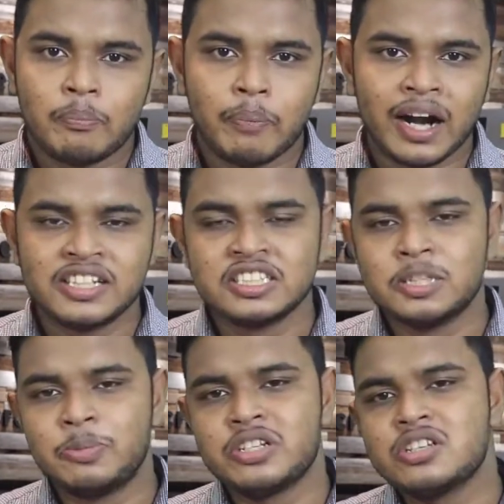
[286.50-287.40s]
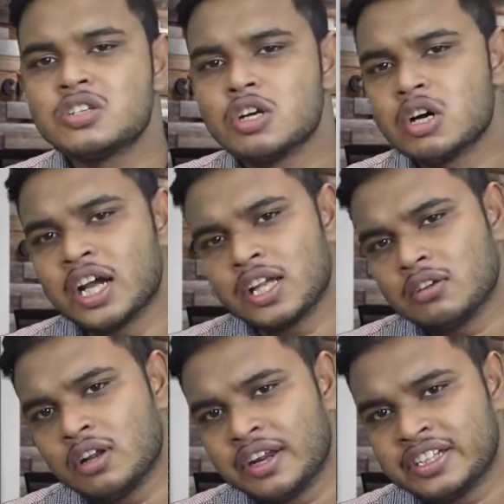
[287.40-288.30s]
Participate in
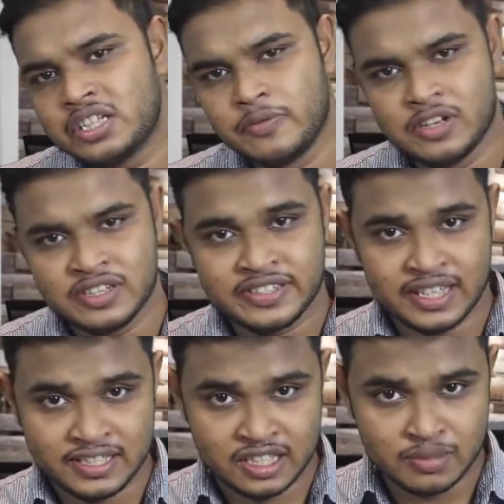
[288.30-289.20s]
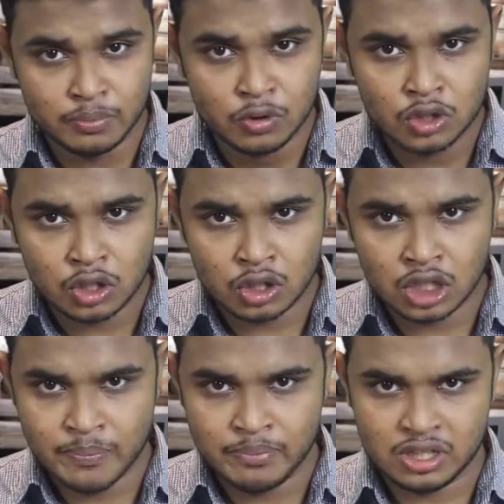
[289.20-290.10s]
co-curricular activities such as moot
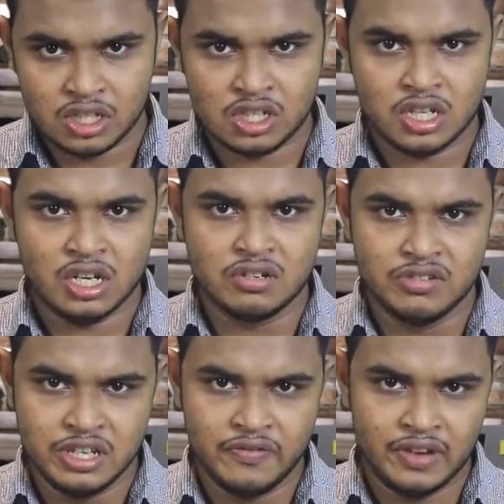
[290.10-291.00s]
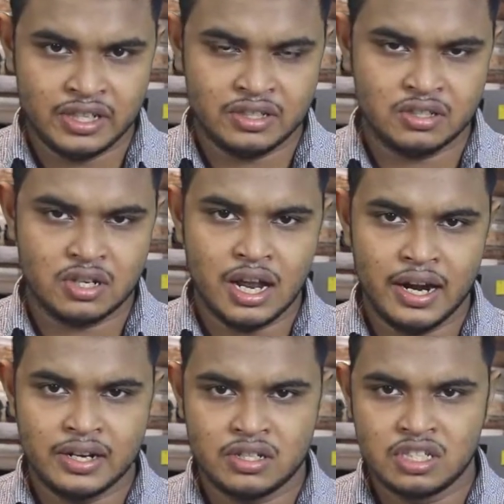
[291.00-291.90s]
court competition, debate,
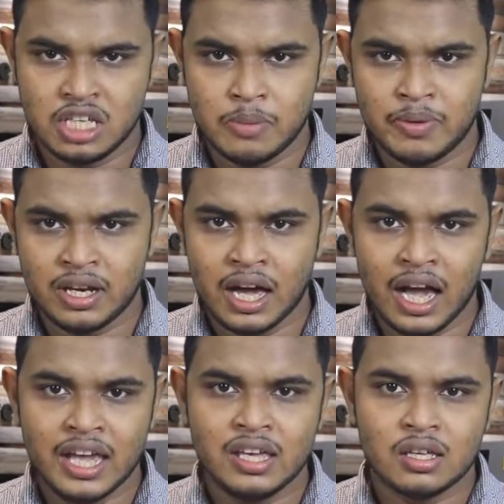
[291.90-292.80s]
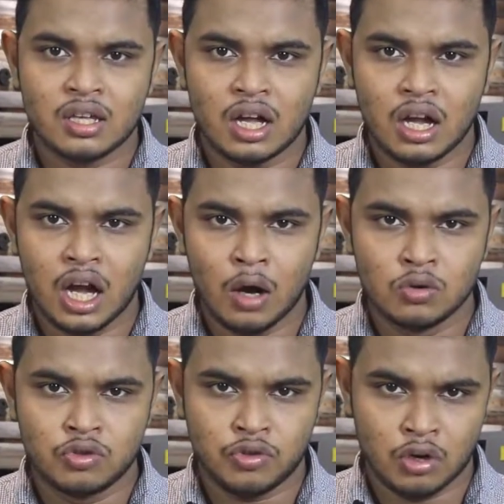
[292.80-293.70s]
and keep an eye
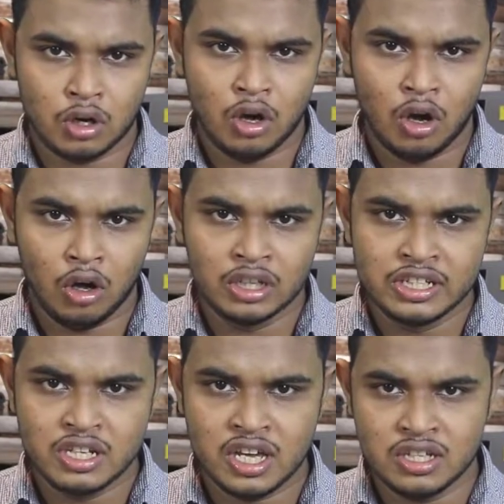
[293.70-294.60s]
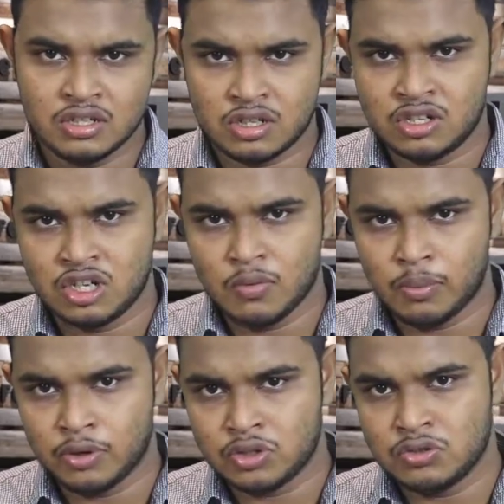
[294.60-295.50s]
out for holiday internship
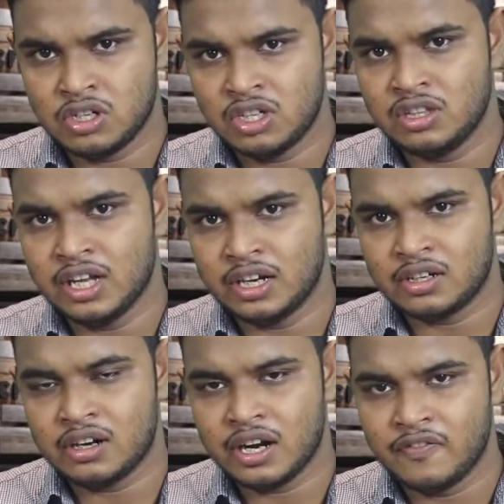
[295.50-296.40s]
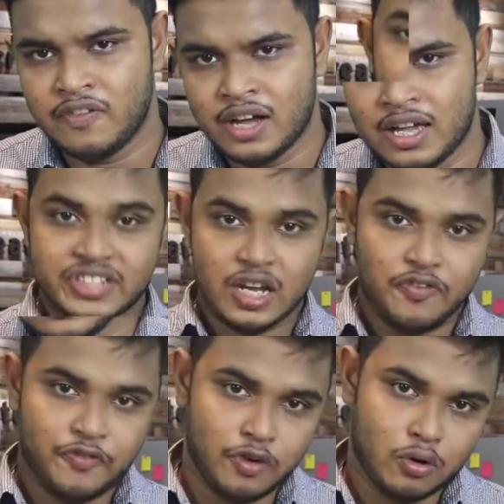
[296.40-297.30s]
opportunities that are advised. Step
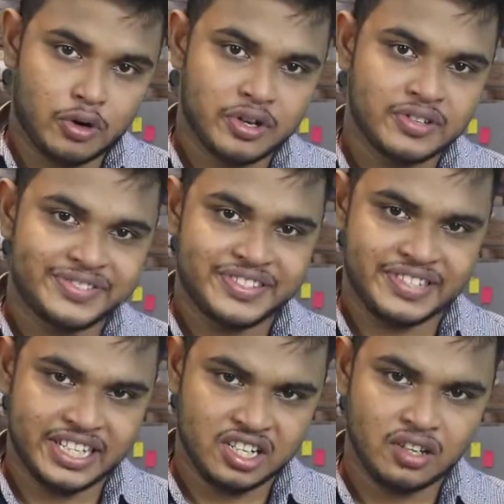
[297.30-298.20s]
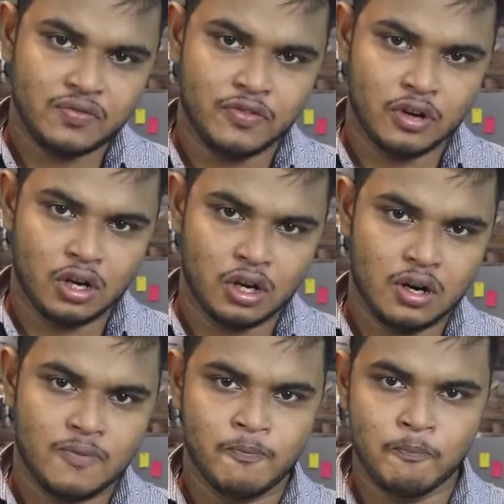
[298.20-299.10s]
4. Setting
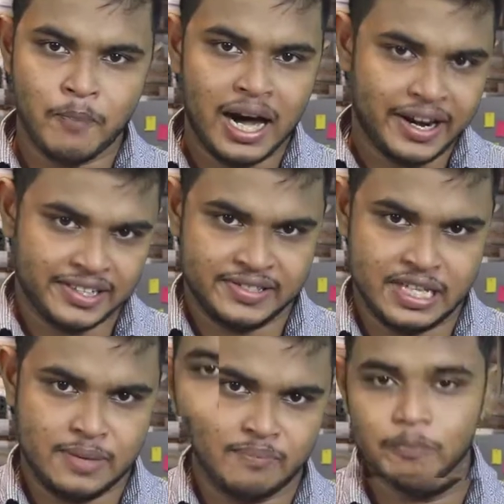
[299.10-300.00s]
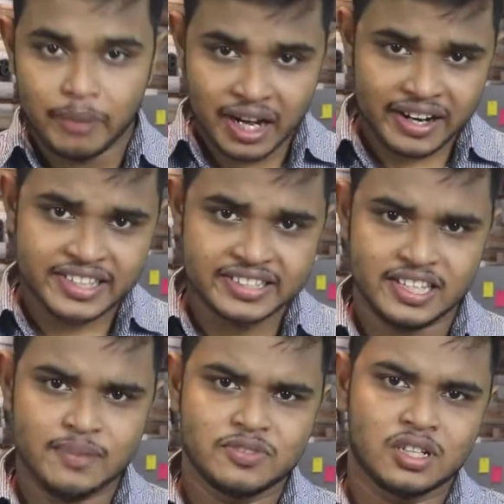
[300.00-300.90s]
for bar exam. Bar
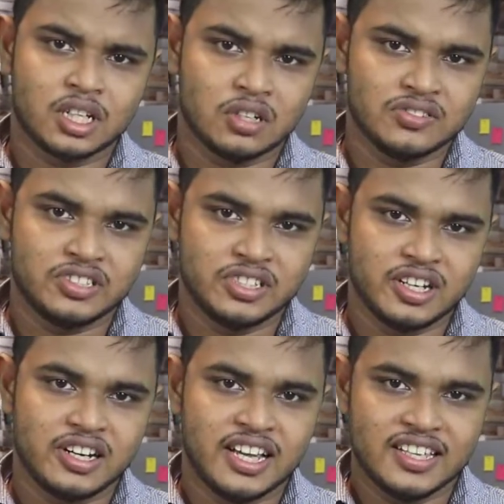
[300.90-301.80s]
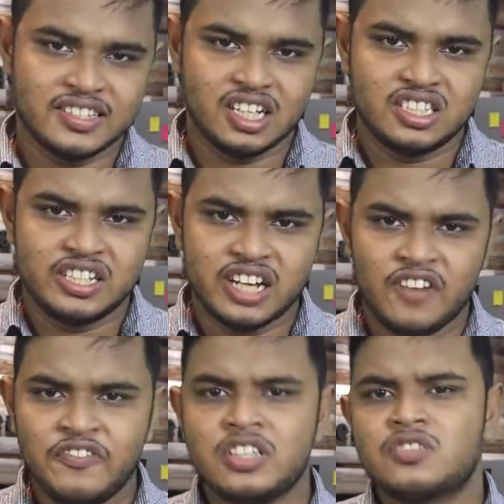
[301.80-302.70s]
exams are considered as the
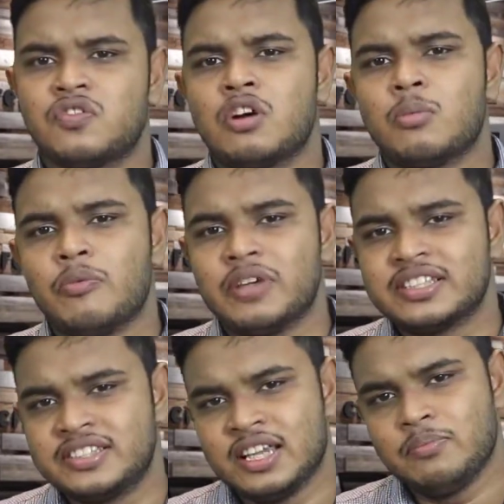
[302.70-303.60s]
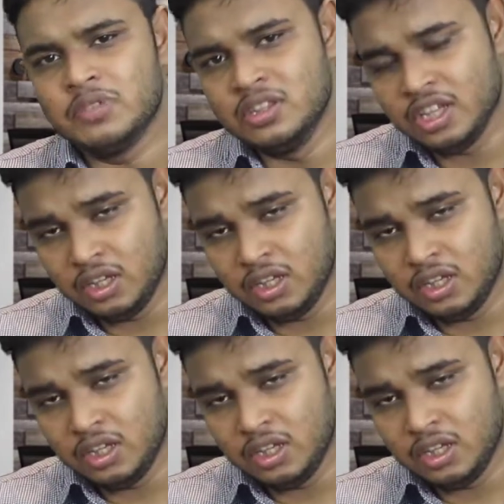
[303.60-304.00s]
toughest form of exam in the